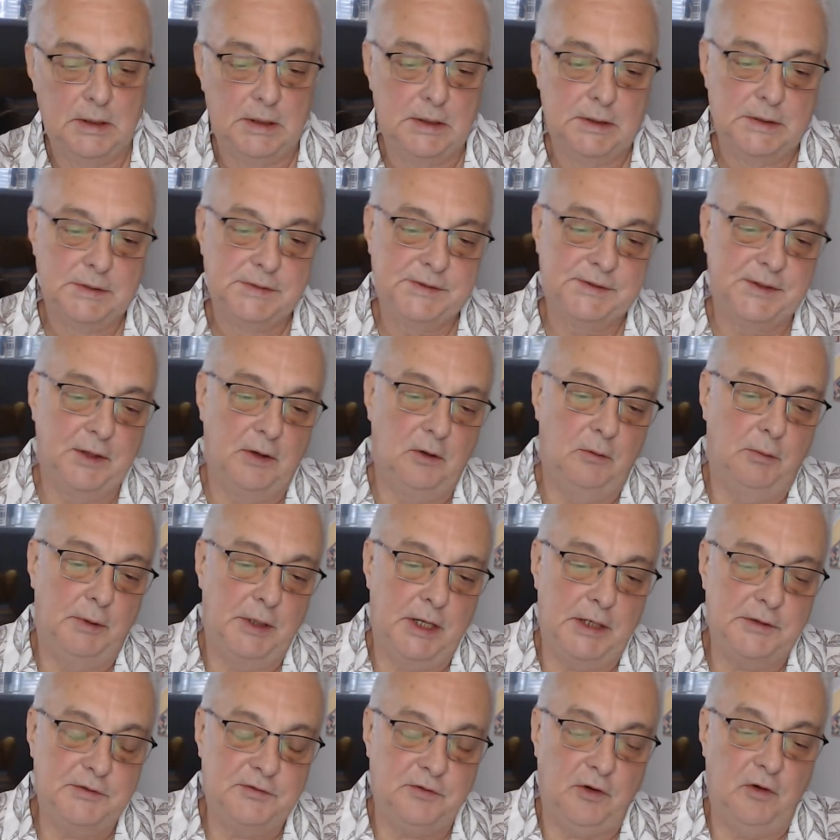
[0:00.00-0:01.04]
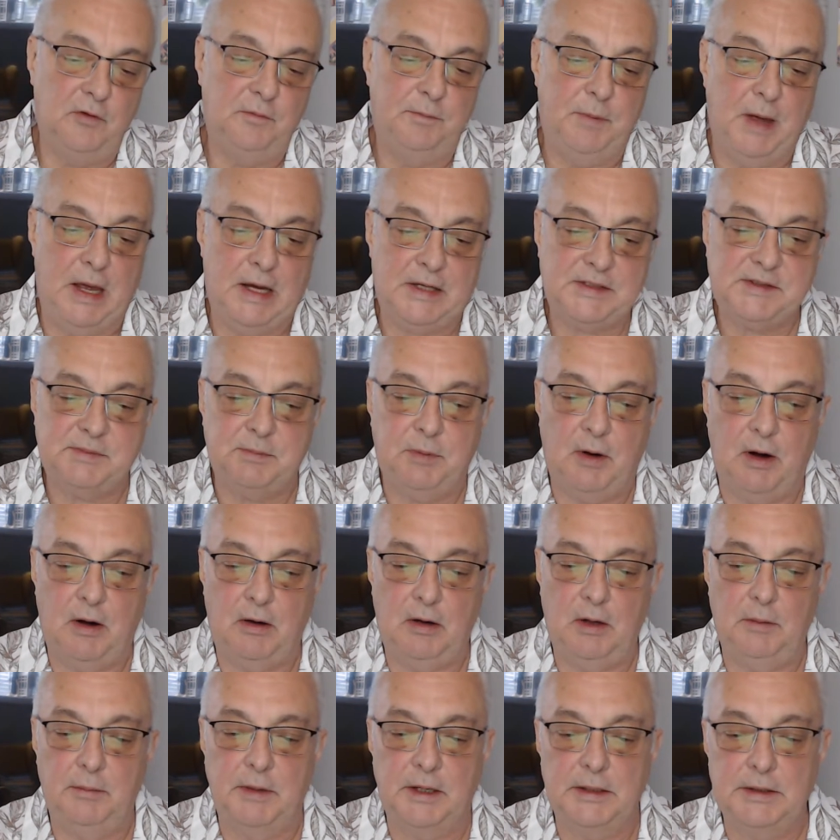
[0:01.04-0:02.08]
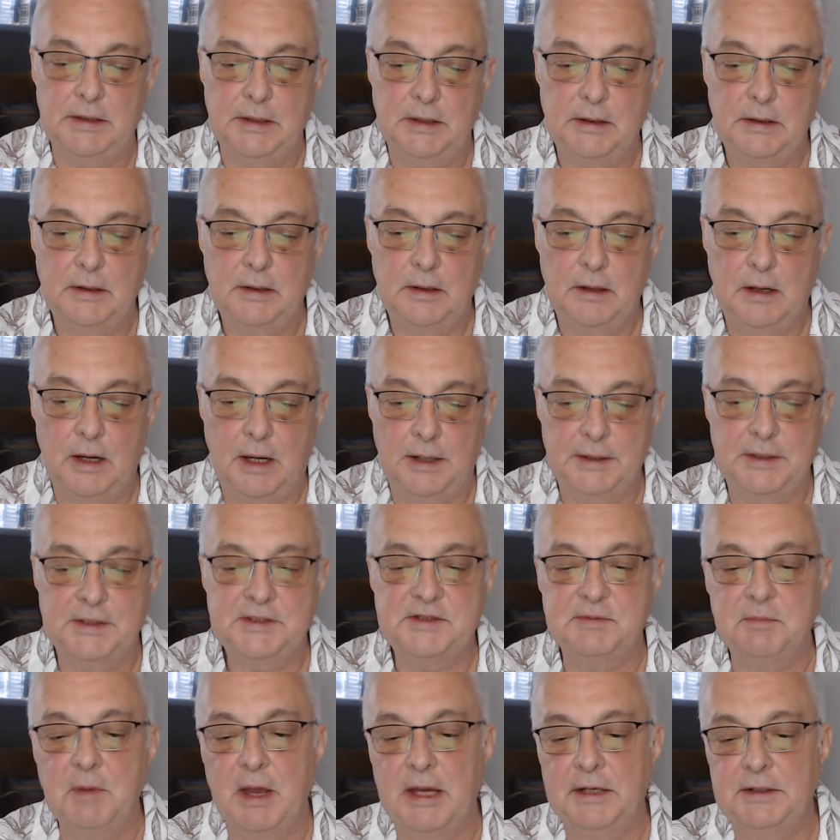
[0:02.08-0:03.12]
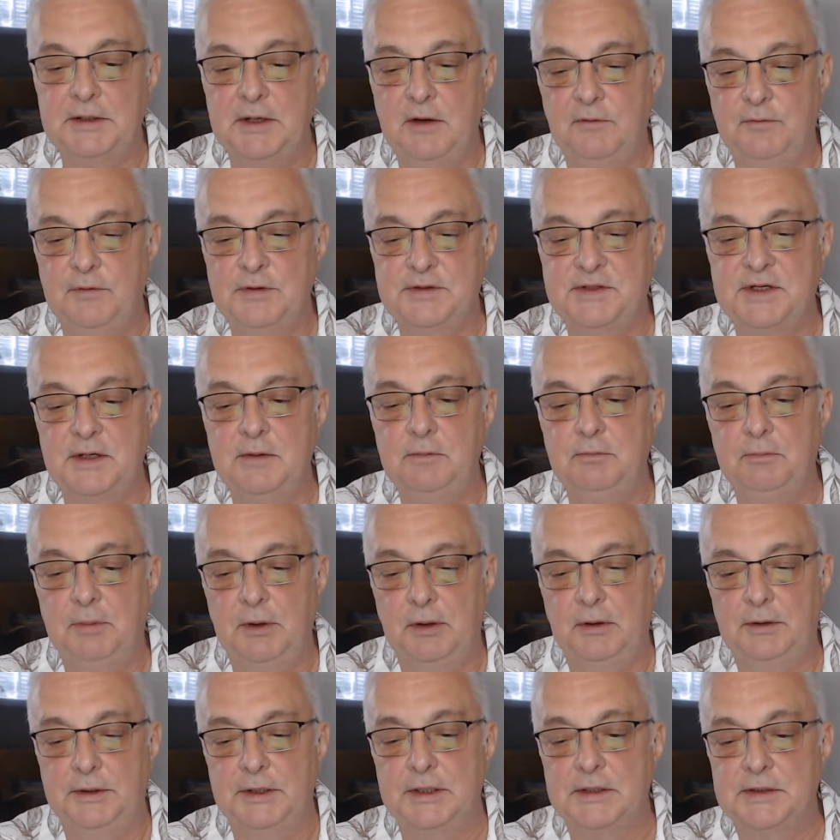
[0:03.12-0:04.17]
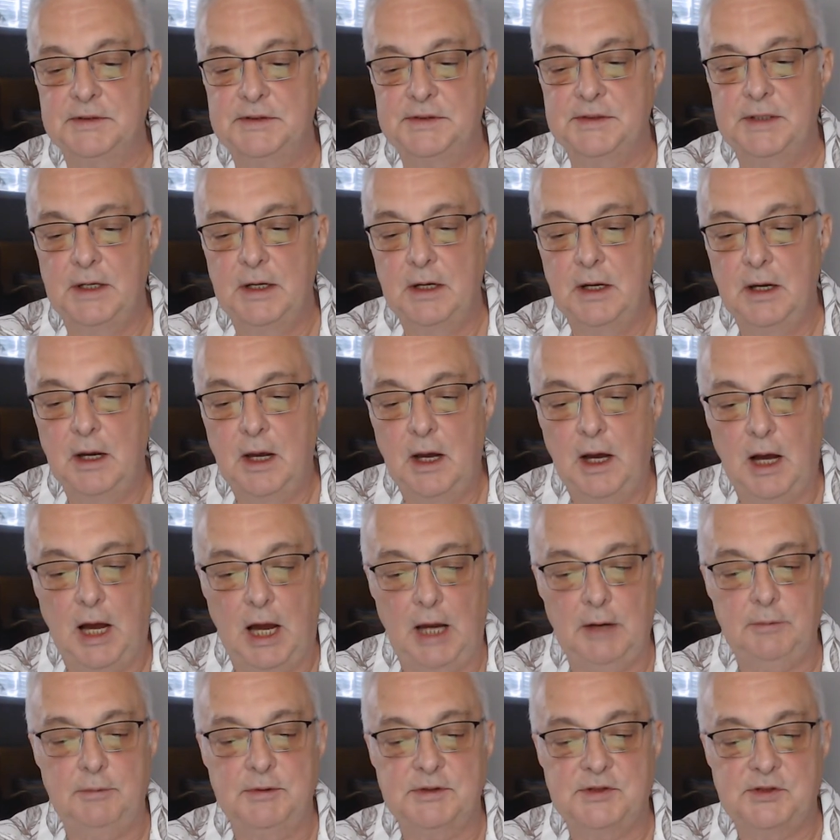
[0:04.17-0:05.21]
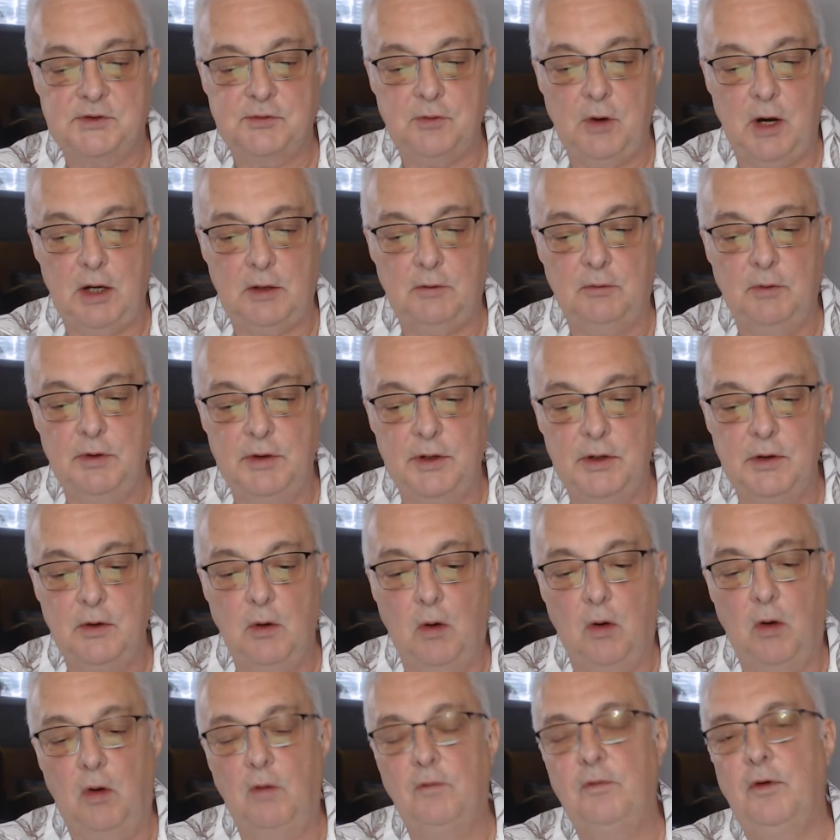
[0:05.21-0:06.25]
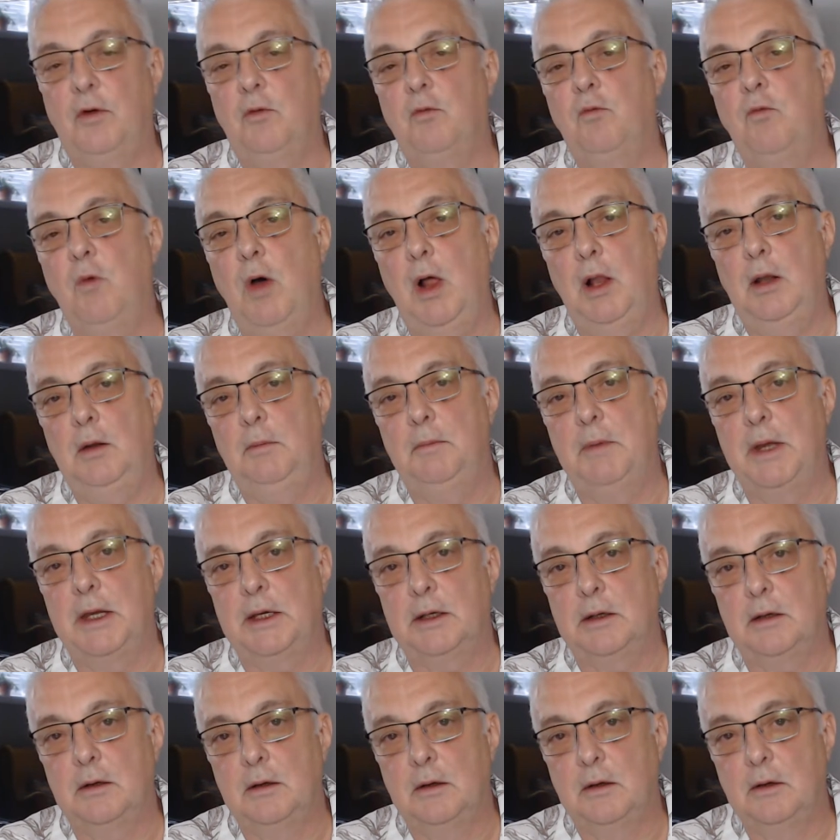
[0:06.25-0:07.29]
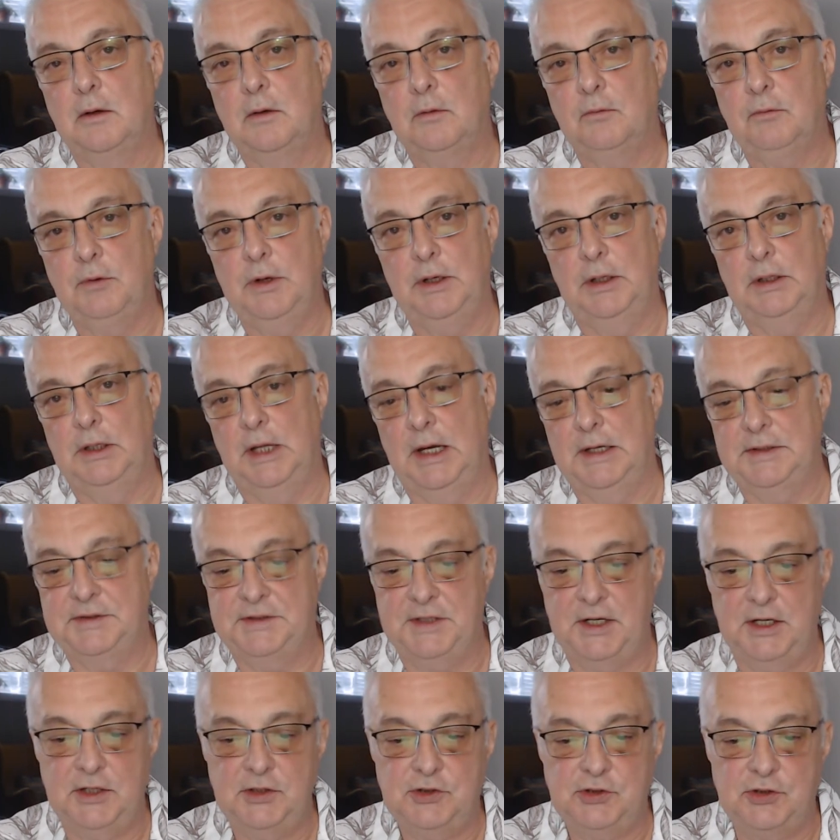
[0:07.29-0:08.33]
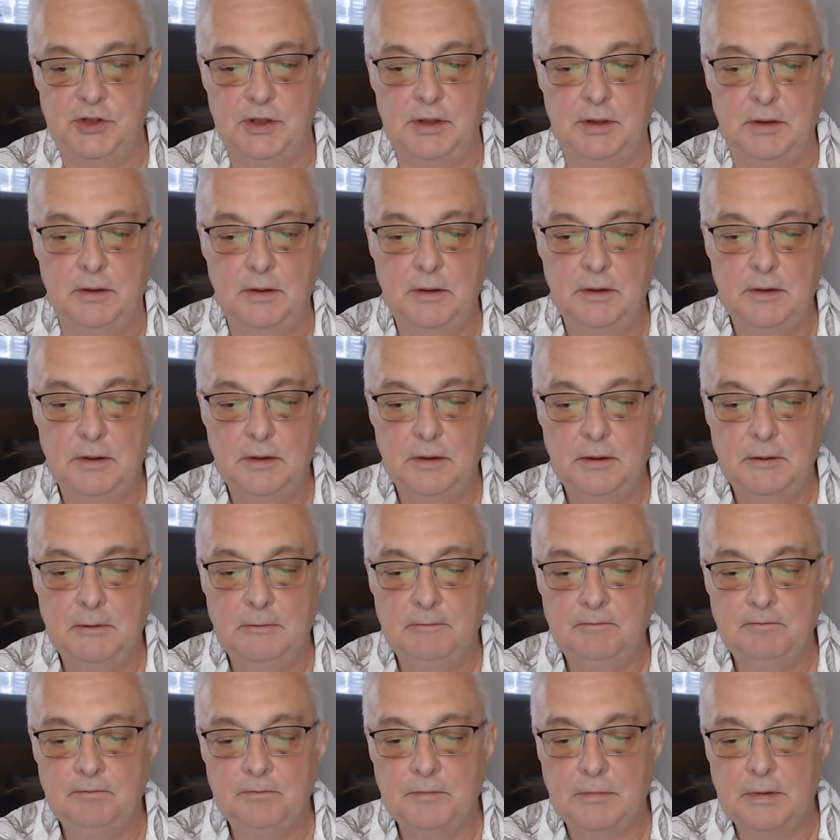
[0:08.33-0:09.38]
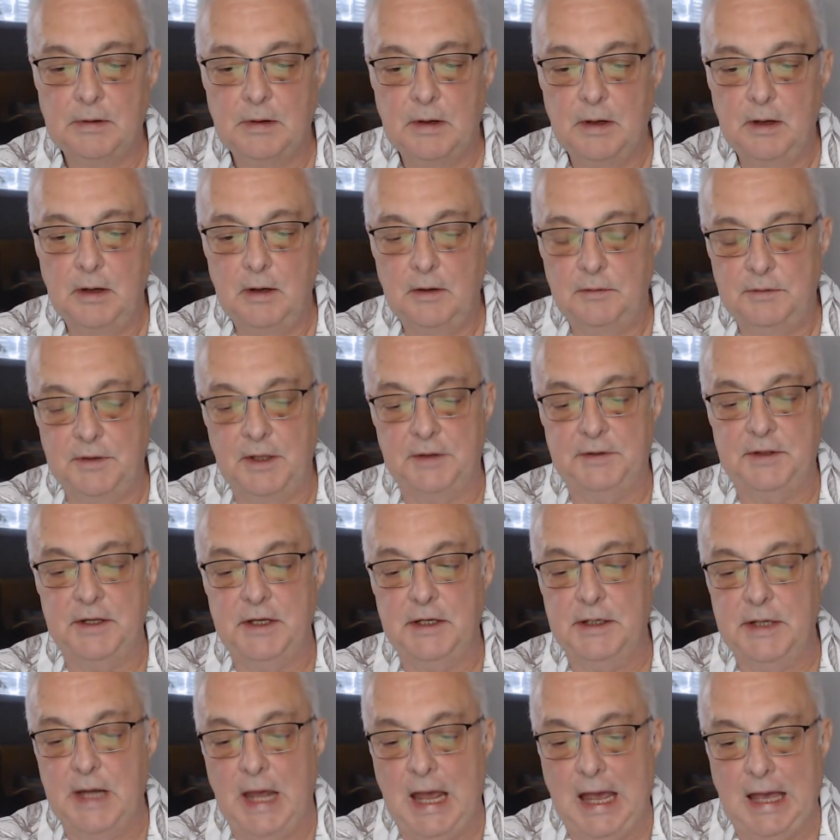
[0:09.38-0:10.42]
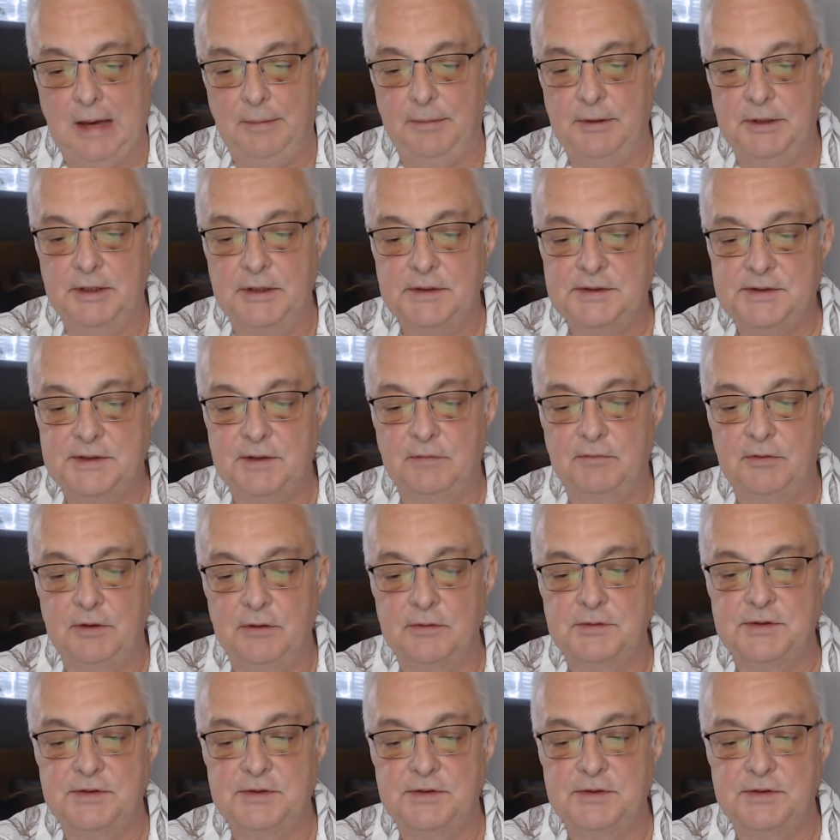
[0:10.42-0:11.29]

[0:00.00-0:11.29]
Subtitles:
So when I drove past Parliament and its magnificent buildings, I was struck with an overwhelming realization that the inhabitants of those